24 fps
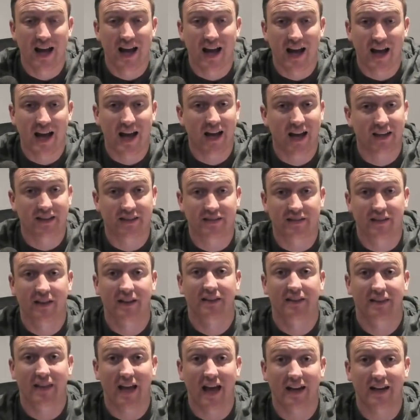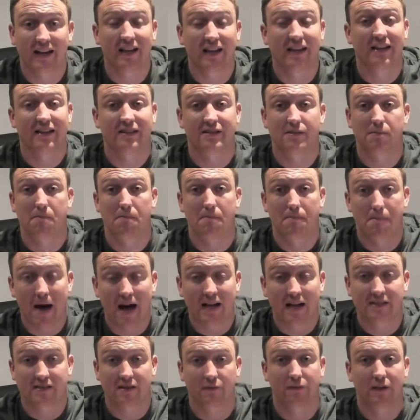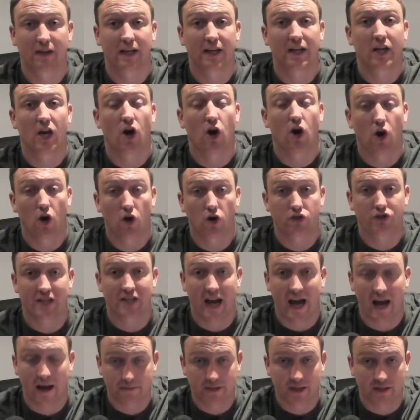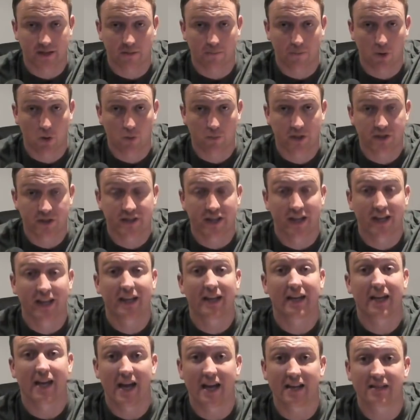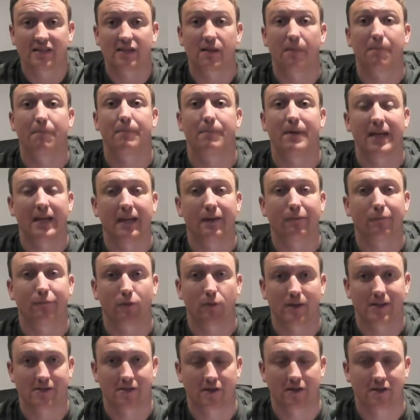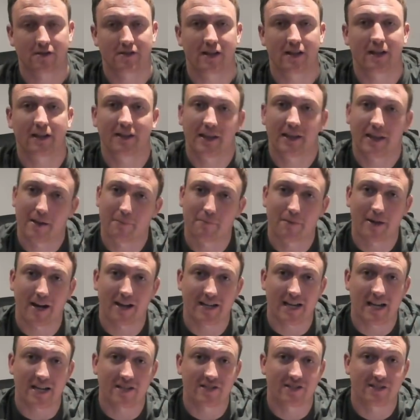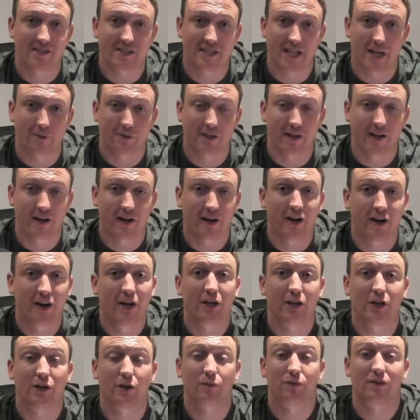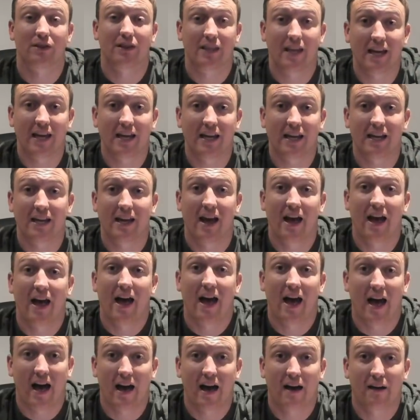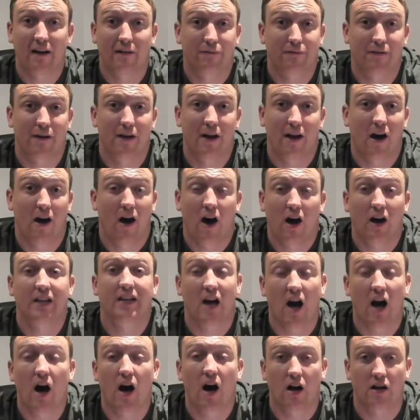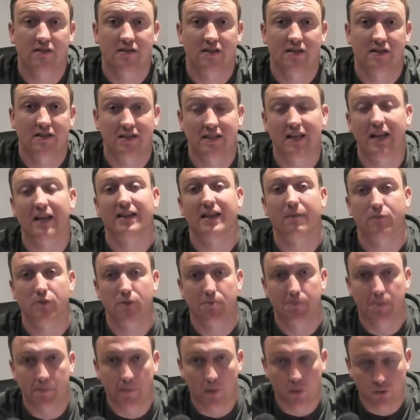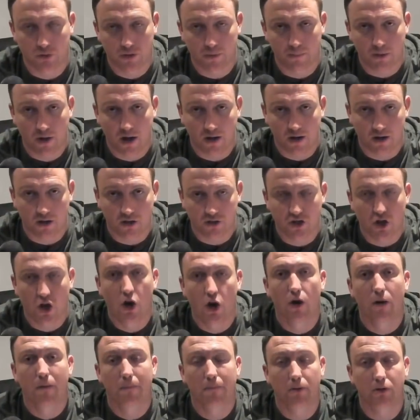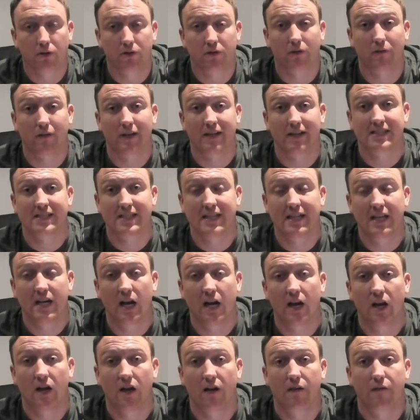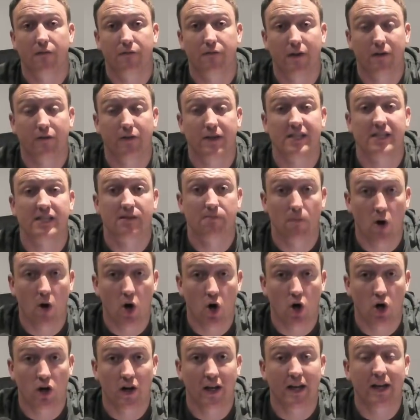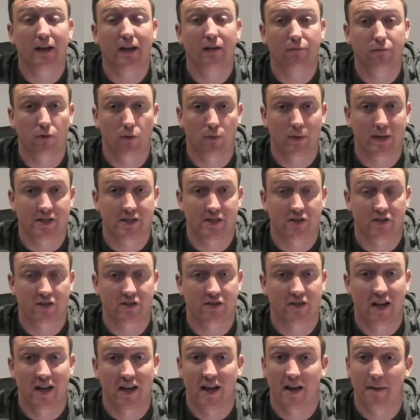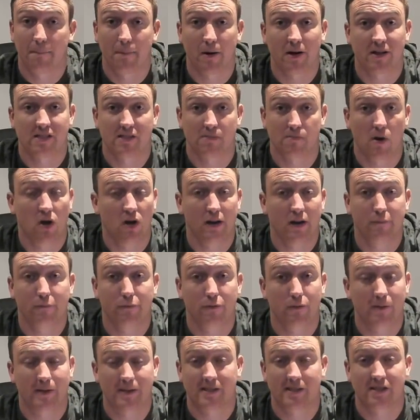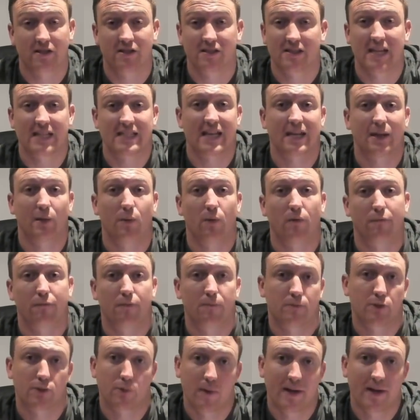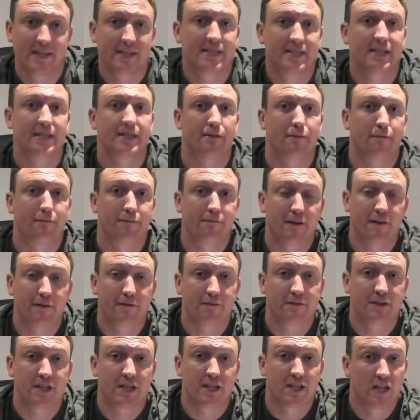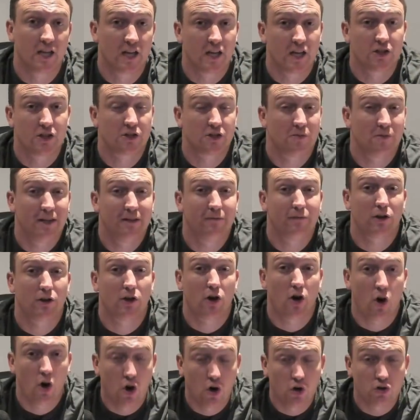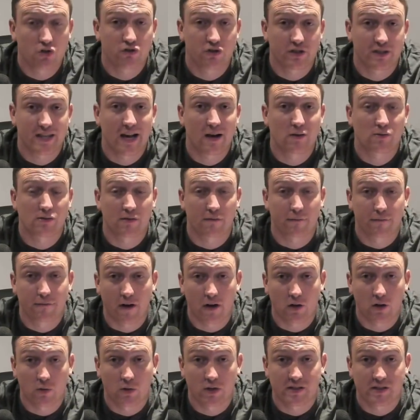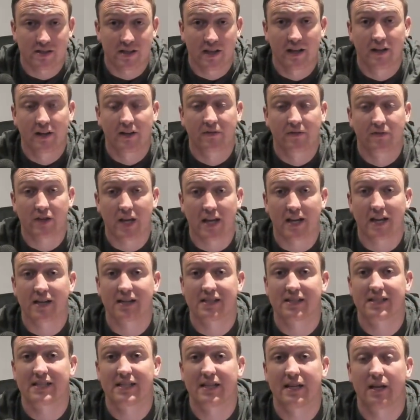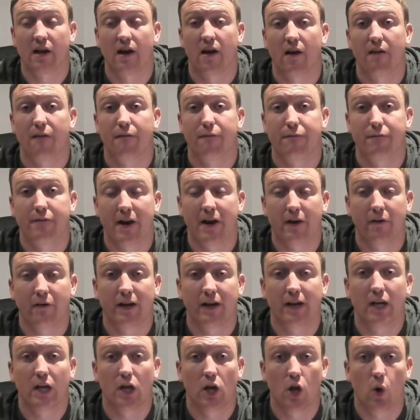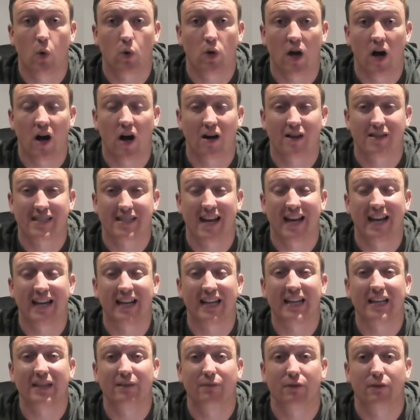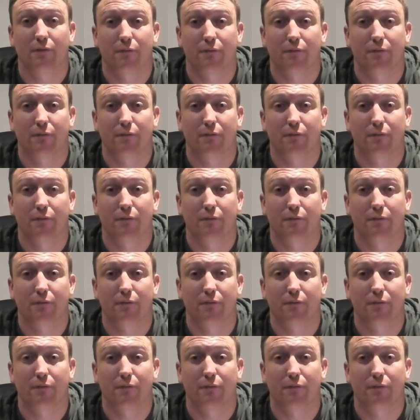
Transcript: And that is massively untapped at the moment. Yes, the big influencers like the Kim Kardashians out there, you know, they have a high cost to get them to promote a product, but there are still very small influencers, and by small influencers, that's anyone from 20 to 50 to even 100,000 followers that are still very low cost and even